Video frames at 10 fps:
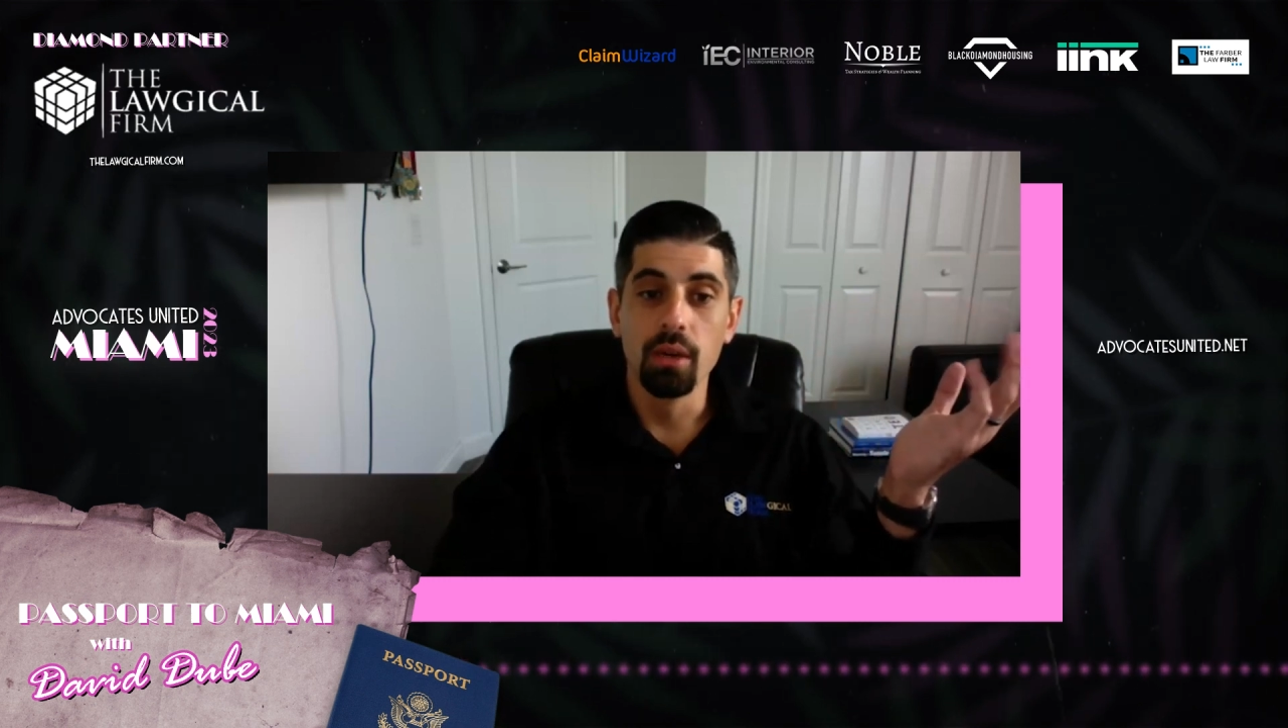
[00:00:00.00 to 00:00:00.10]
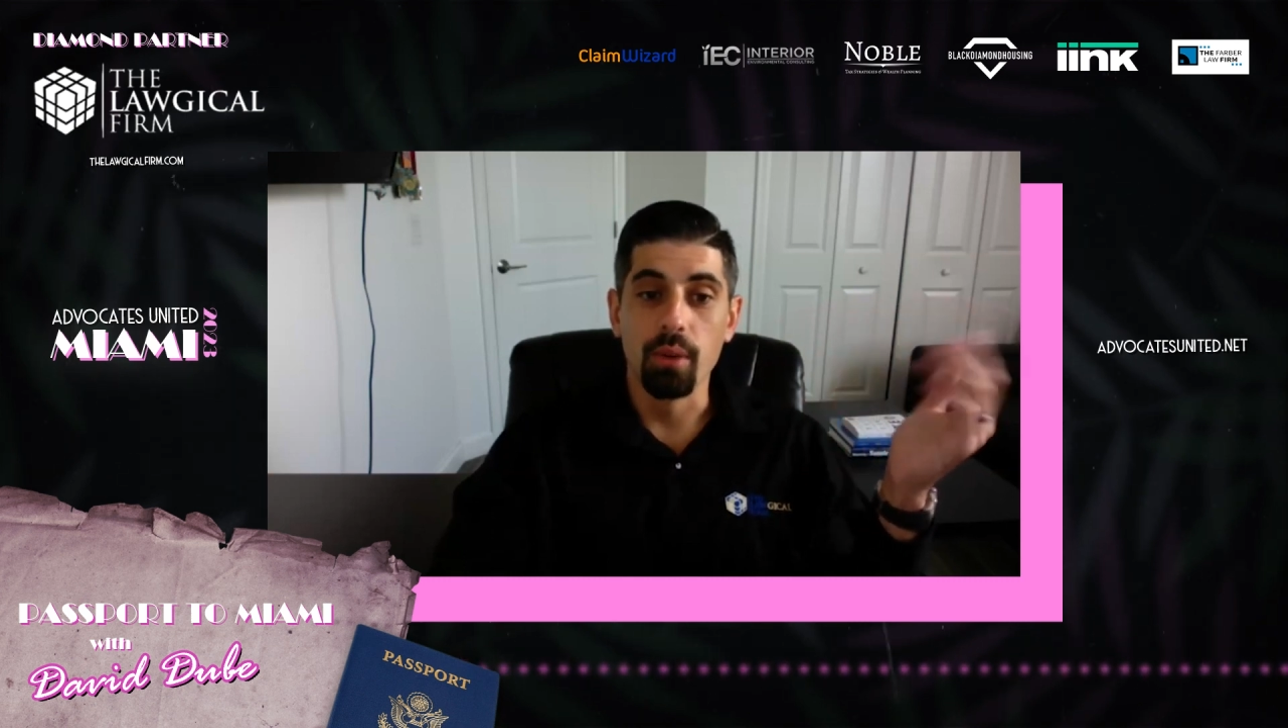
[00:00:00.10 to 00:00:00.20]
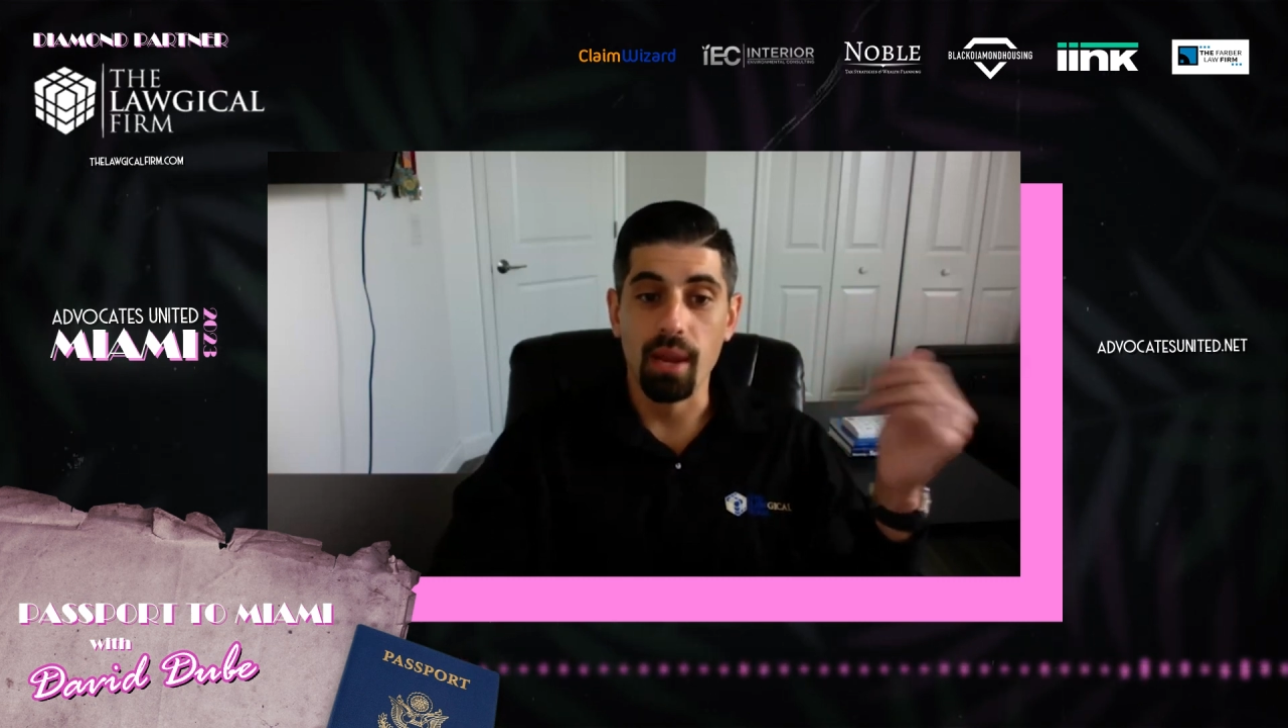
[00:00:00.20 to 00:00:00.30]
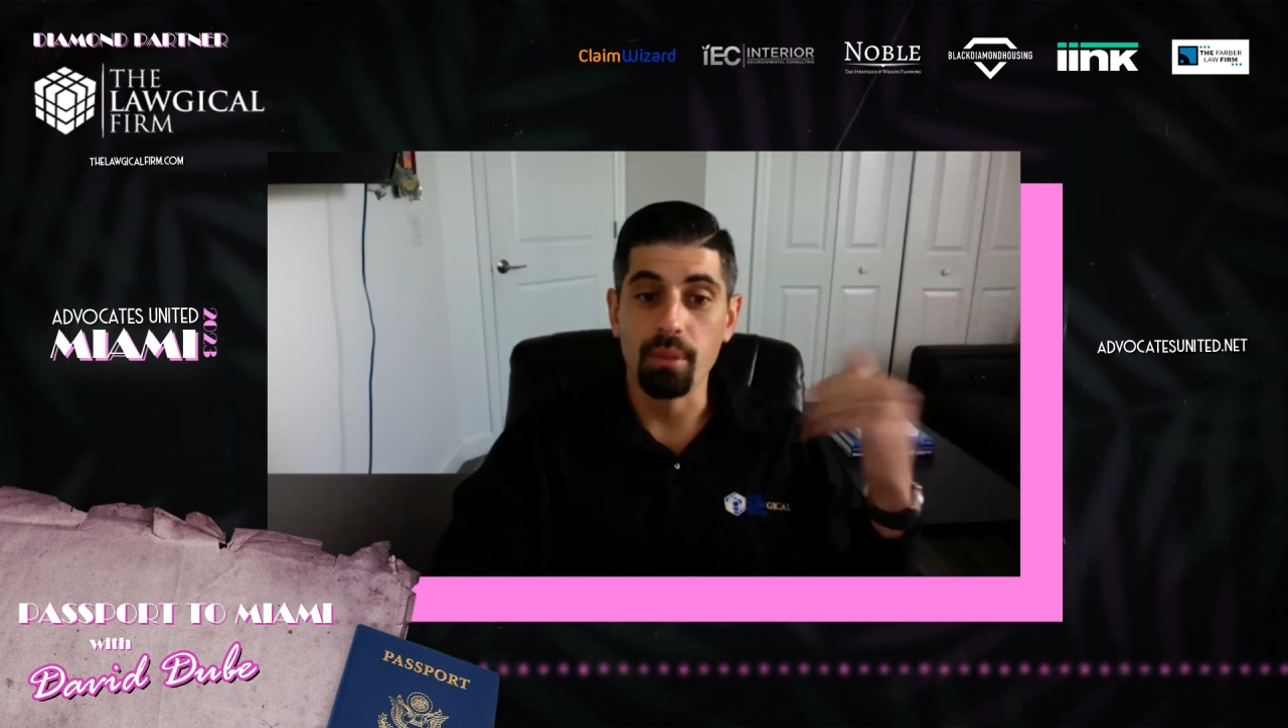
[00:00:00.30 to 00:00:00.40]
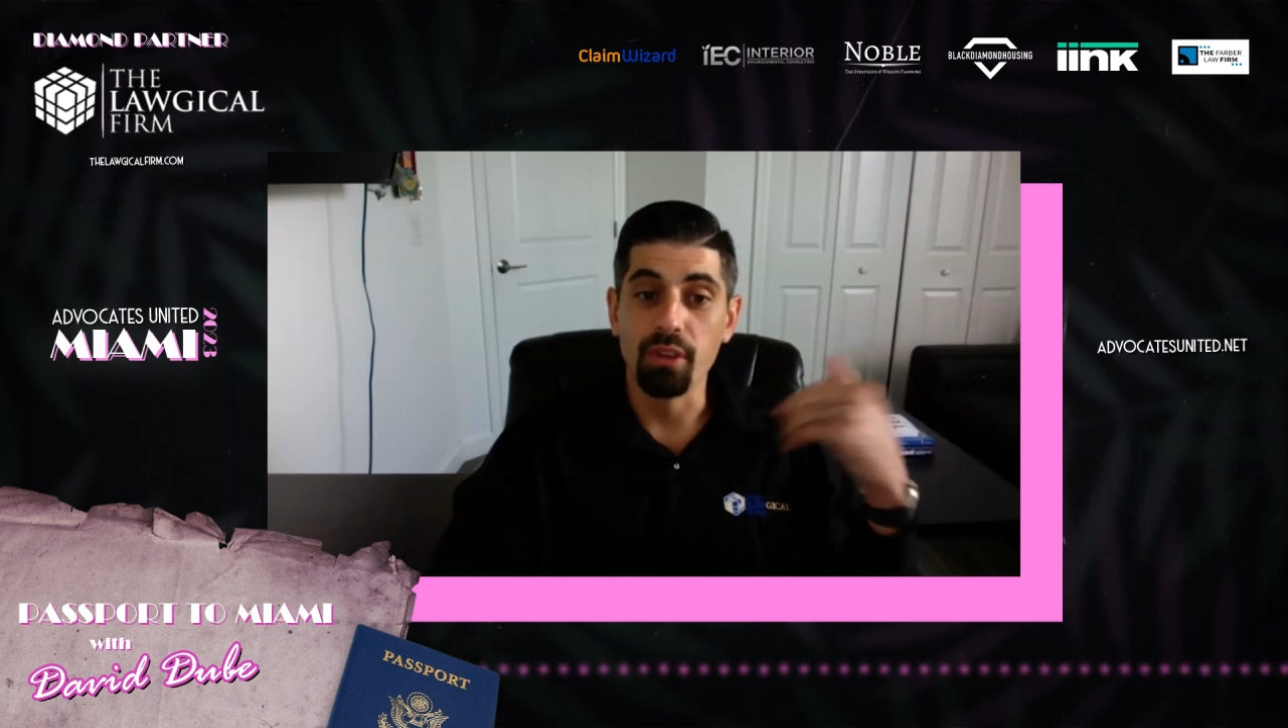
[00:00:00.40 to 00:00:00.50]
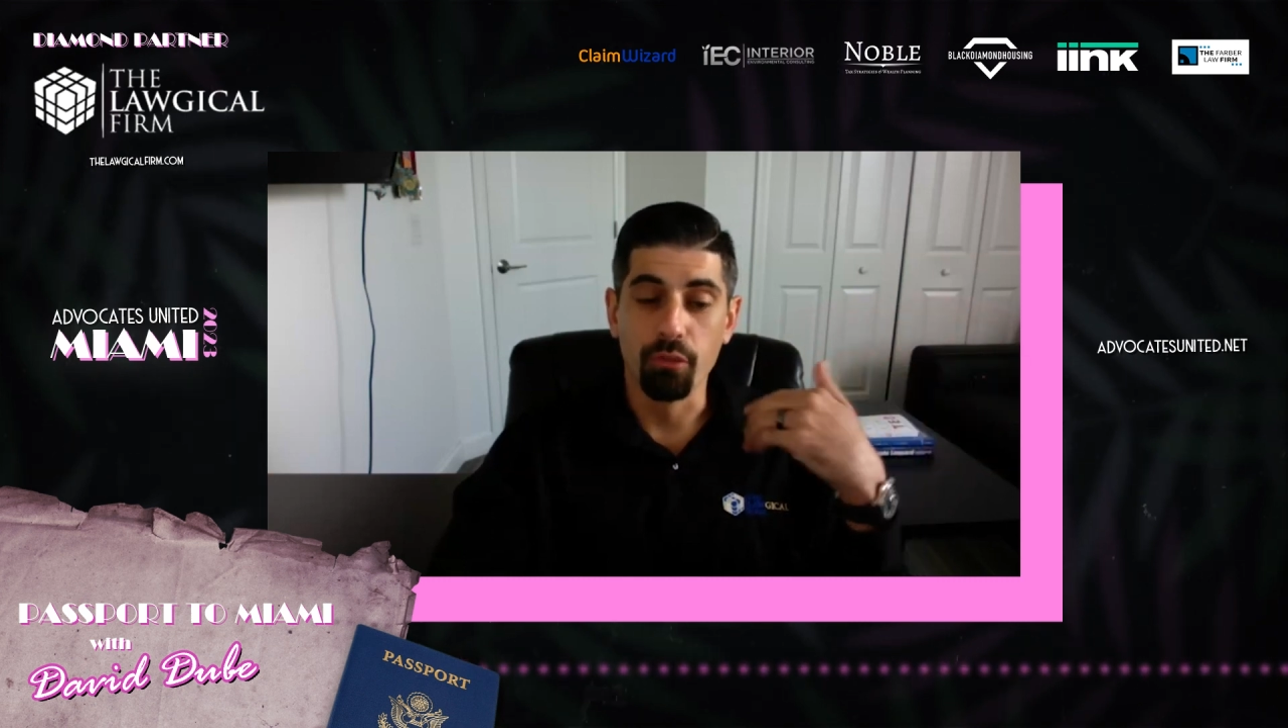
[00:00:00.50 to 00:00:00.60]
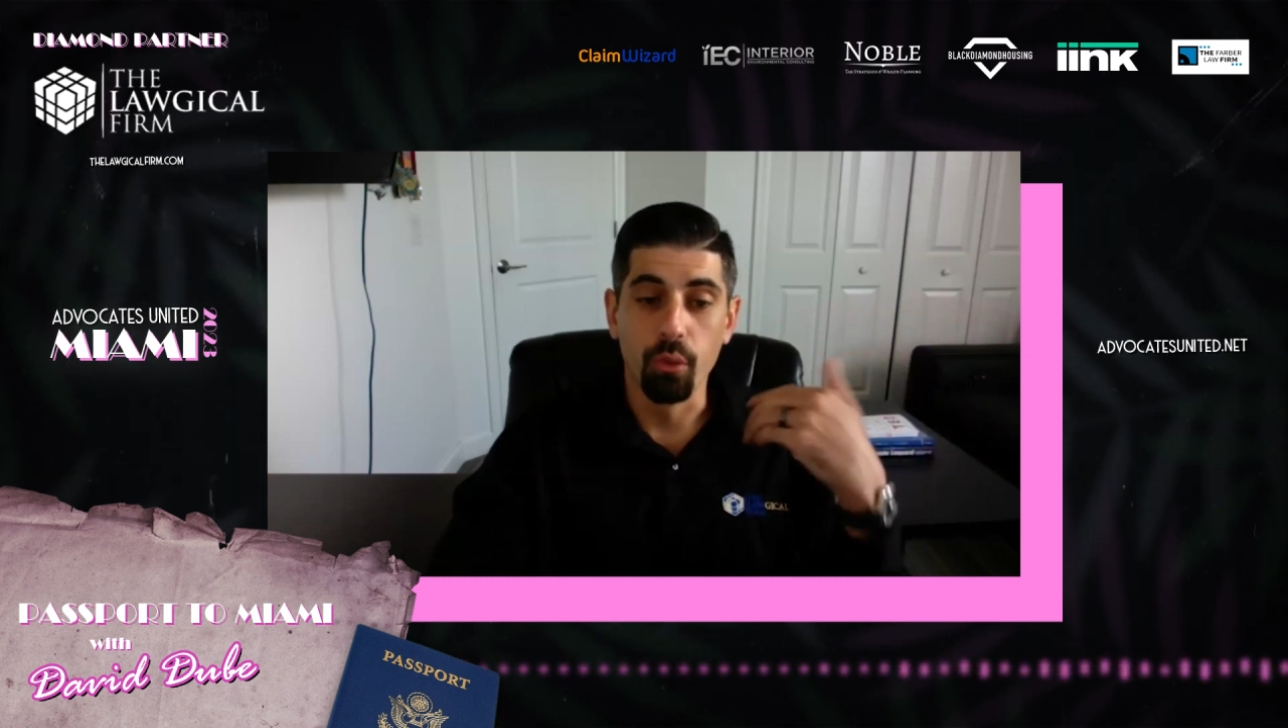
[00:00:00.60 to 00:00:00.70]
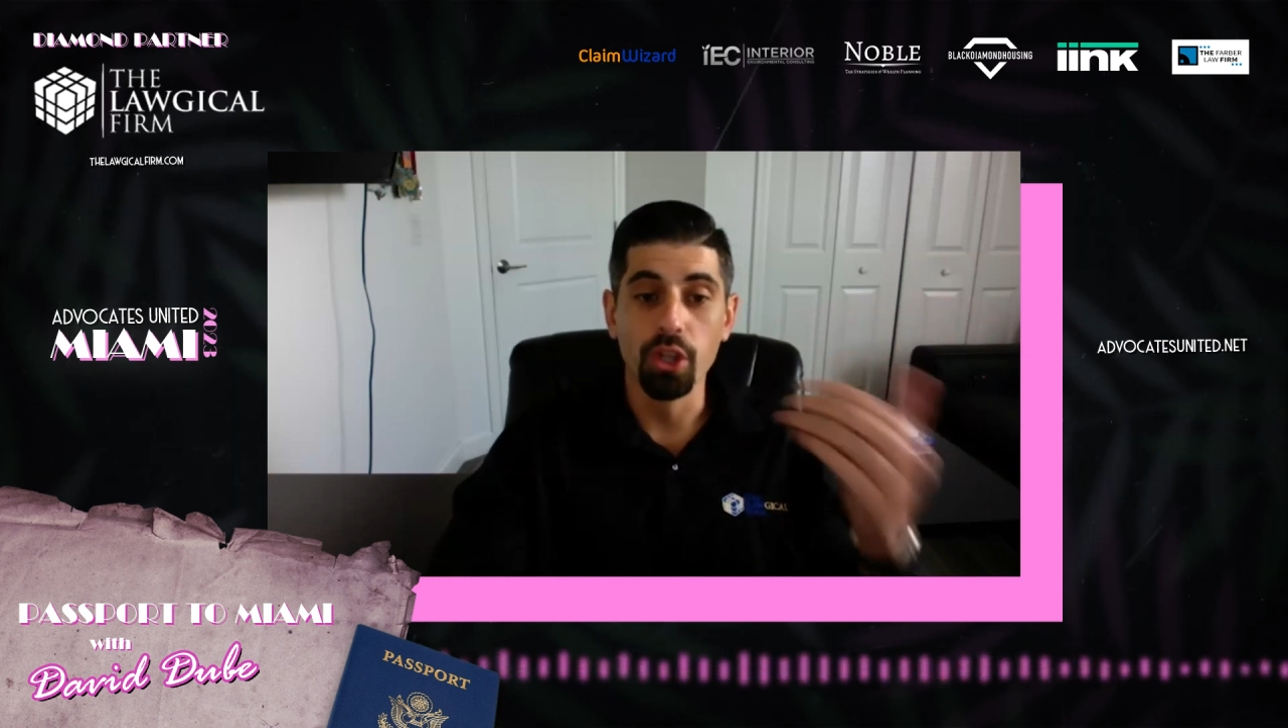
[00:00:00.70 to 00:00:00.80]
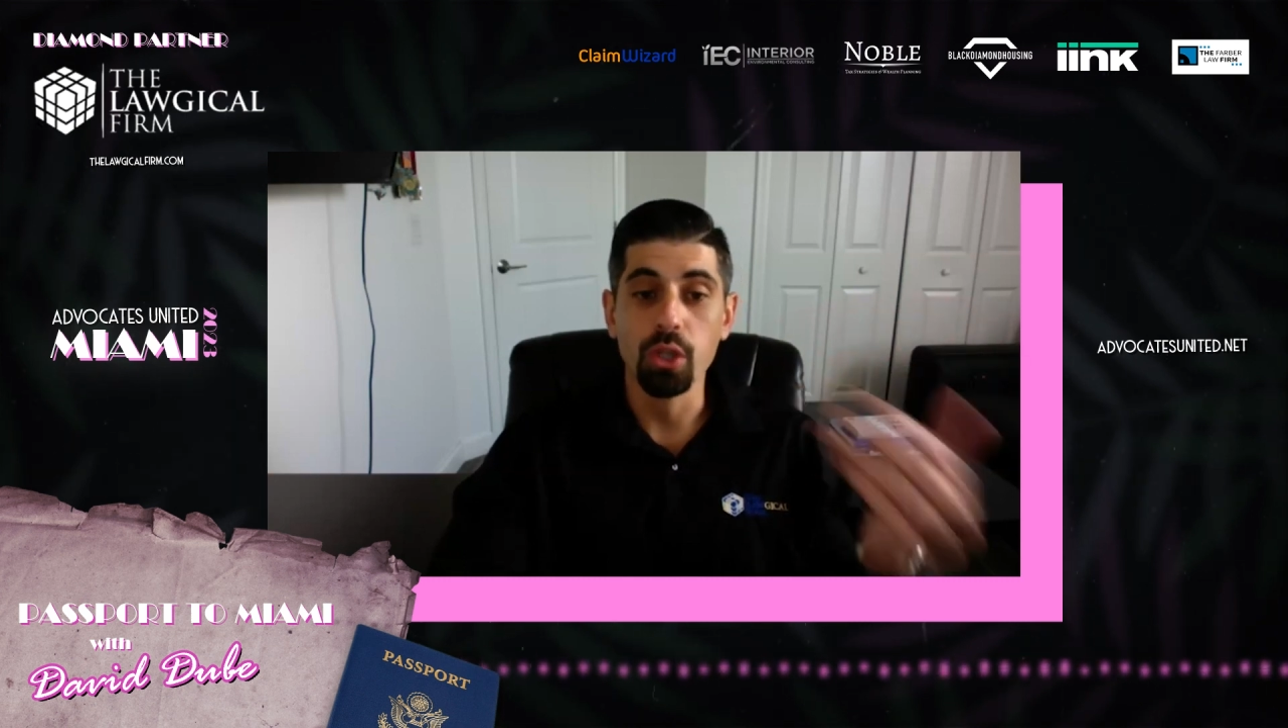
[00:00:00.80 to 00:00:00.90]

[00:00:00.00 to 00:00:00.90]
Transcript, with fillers: right? Before